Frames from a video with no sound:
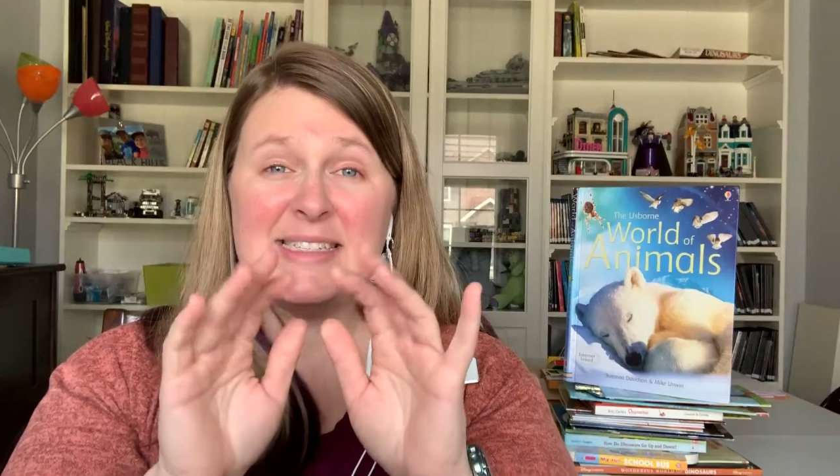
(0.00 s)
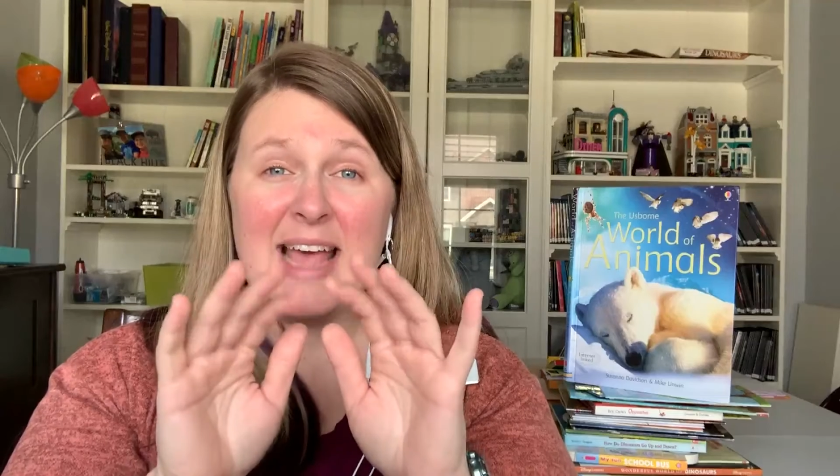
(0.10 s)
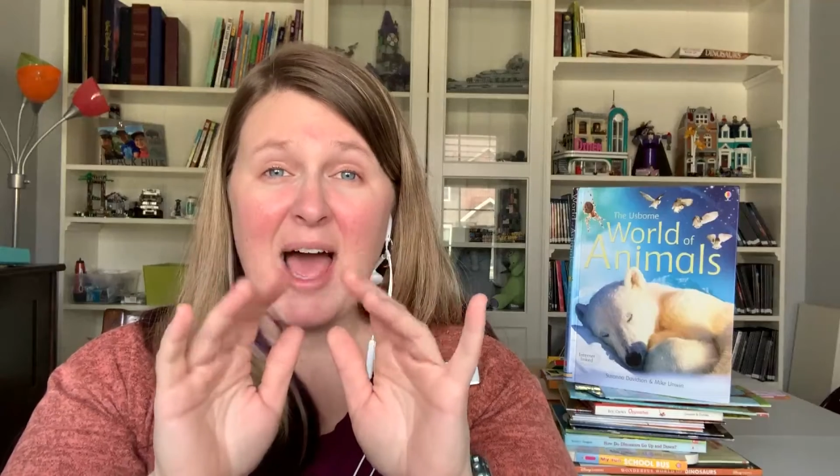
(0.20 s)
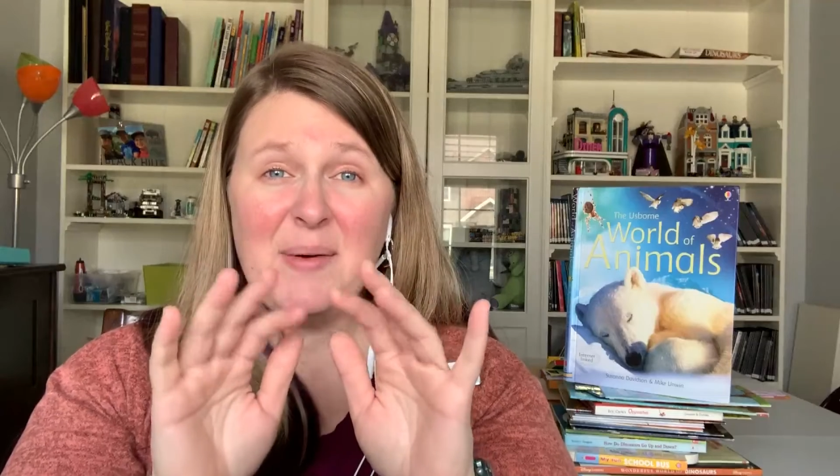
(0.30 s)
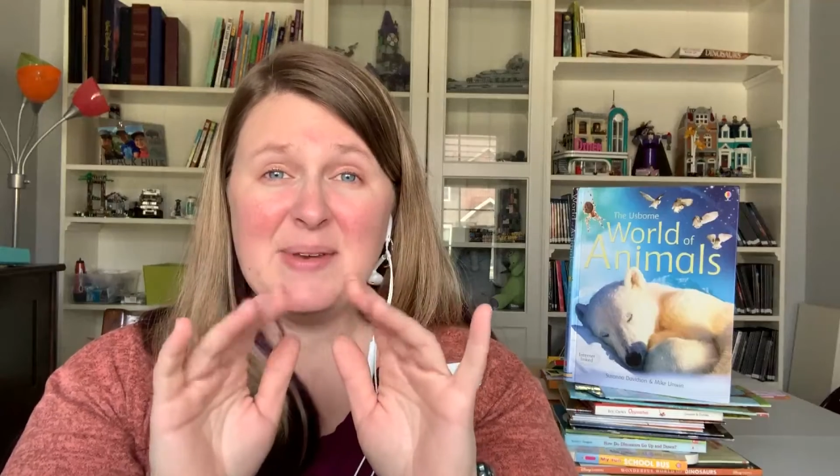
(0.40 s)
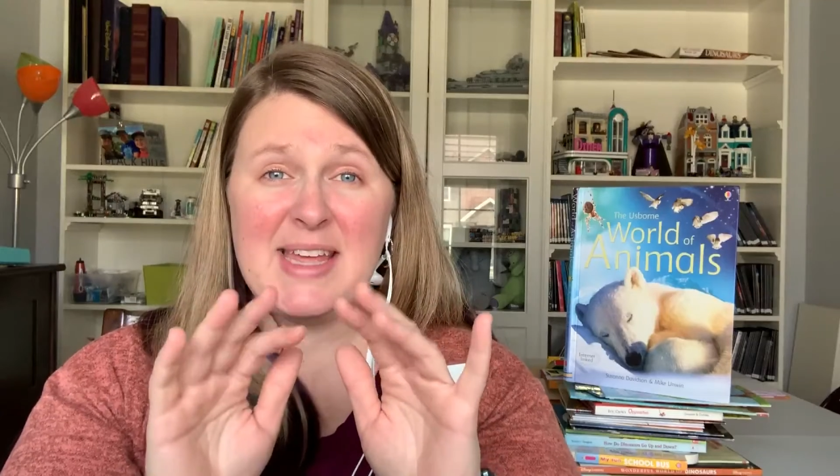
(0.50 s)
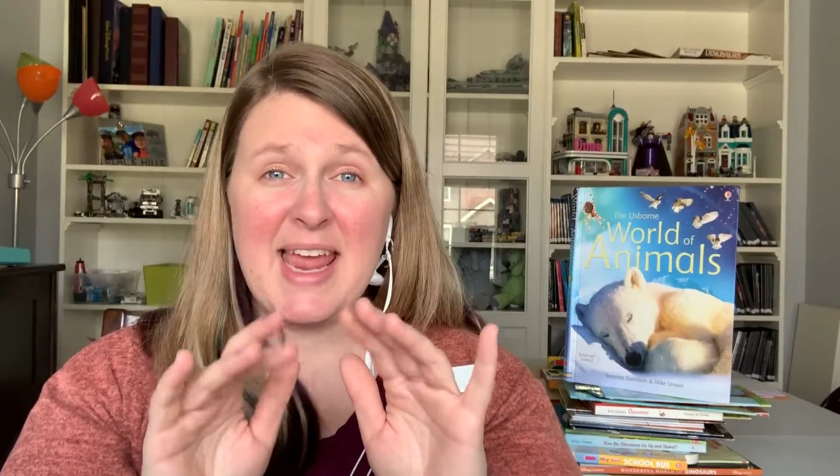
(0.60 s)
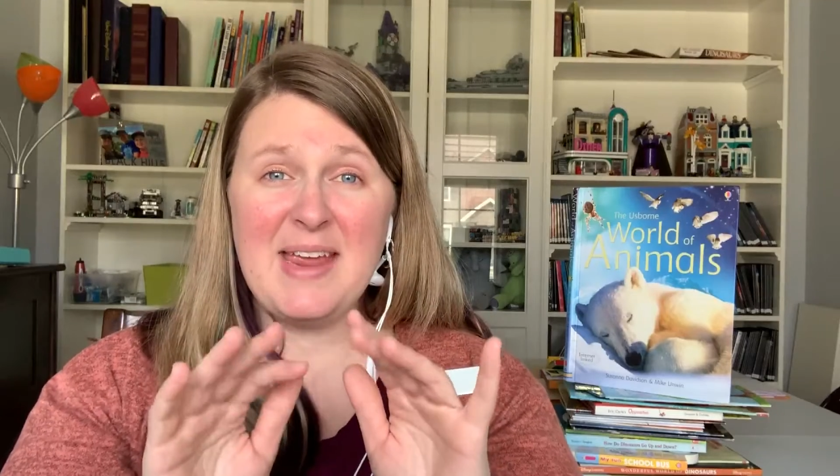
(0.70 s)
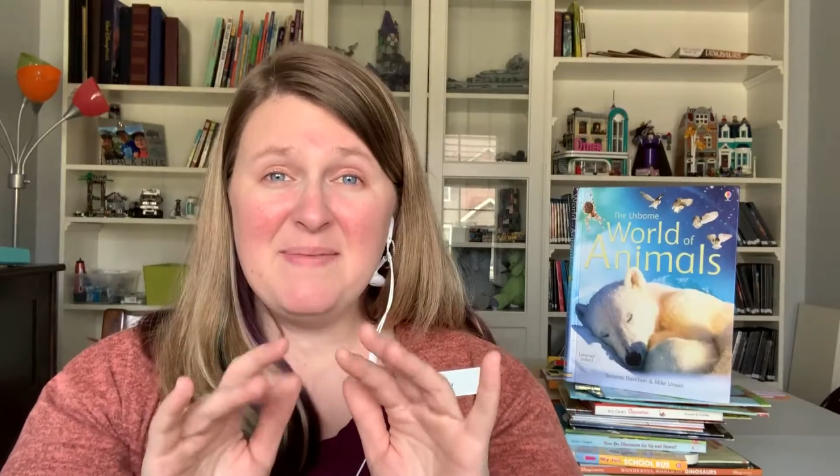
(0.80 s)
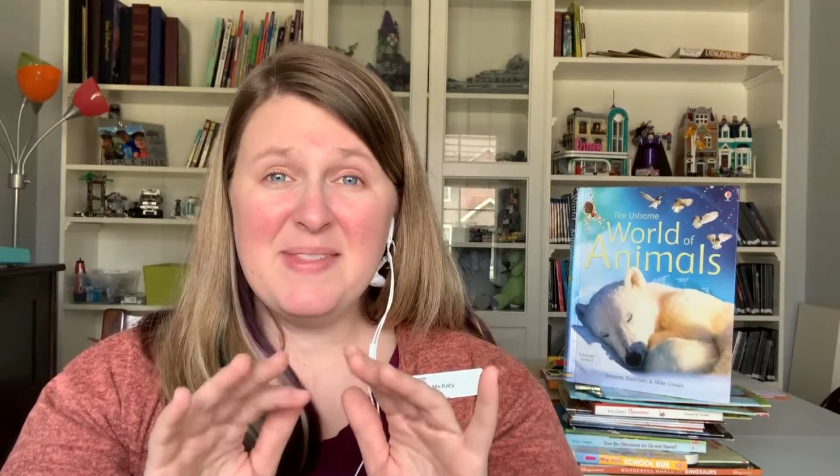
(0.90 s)
Down
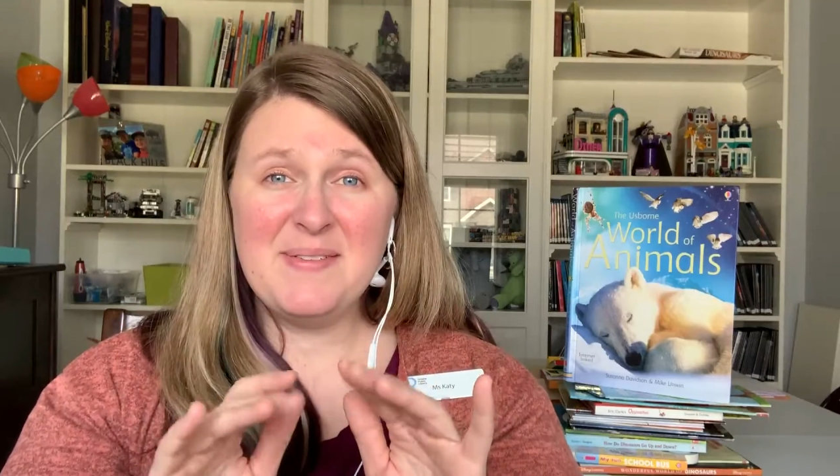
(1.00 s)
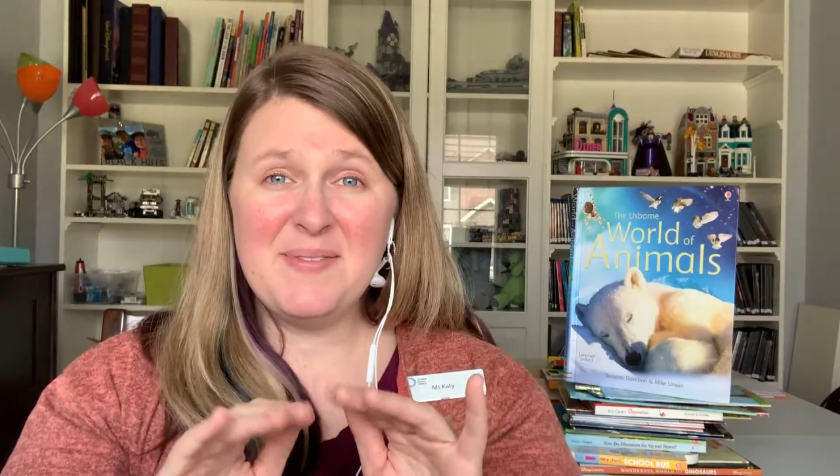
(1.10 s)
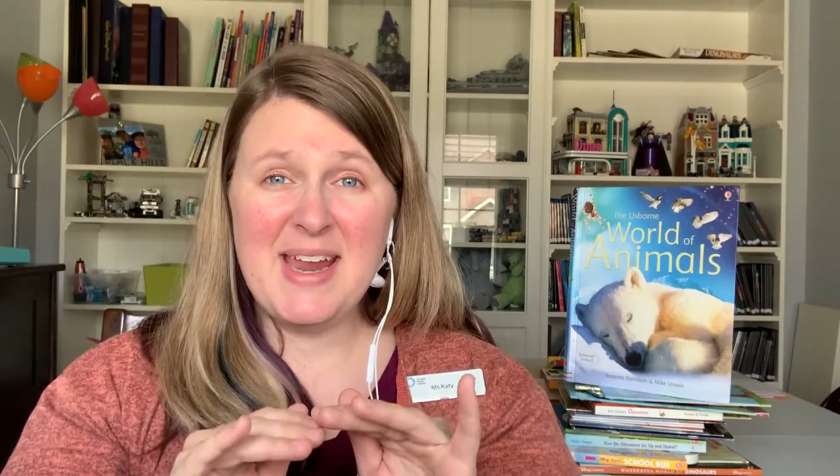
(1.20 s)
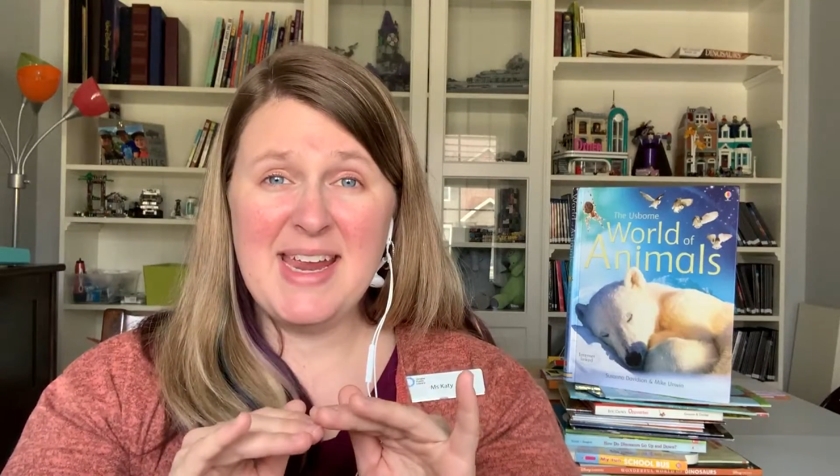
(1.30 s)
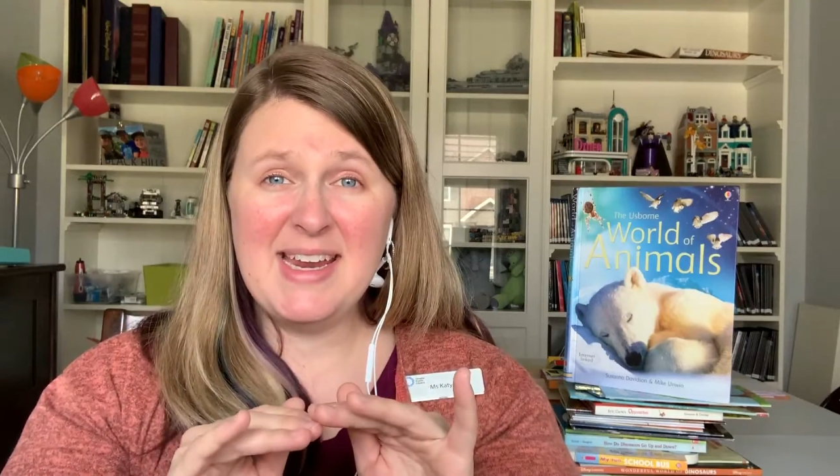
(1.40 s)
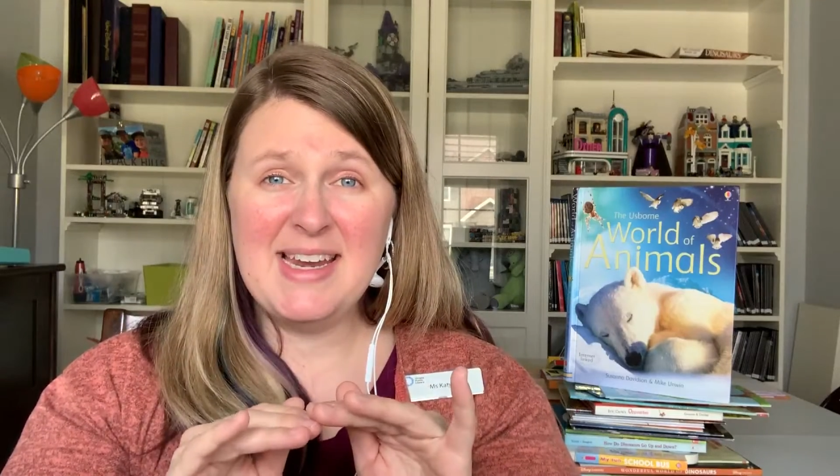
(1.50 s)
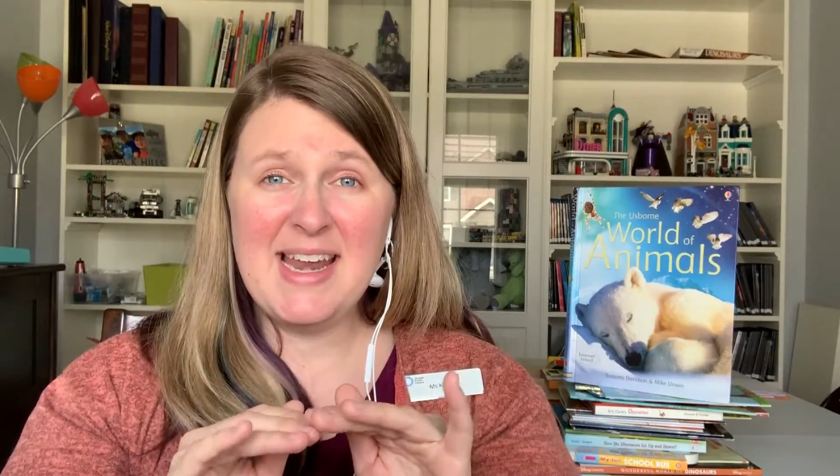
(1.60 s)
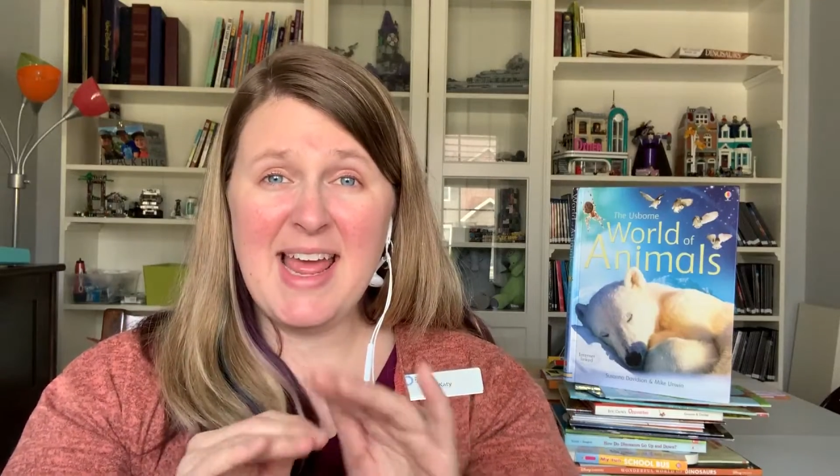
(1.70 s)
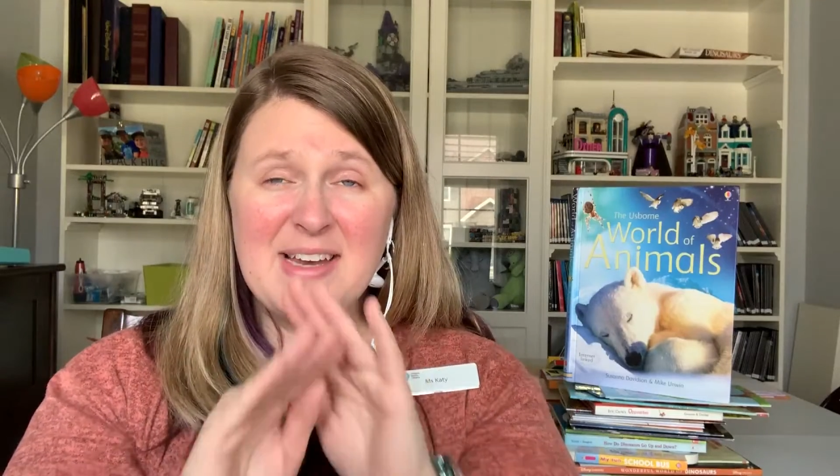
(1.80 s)
came the rain